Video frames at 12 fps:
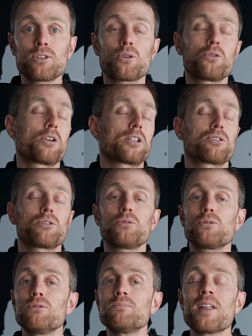So you can still
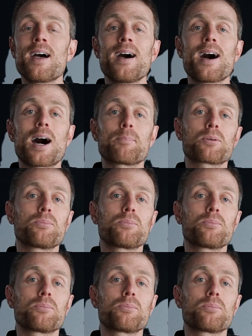do upper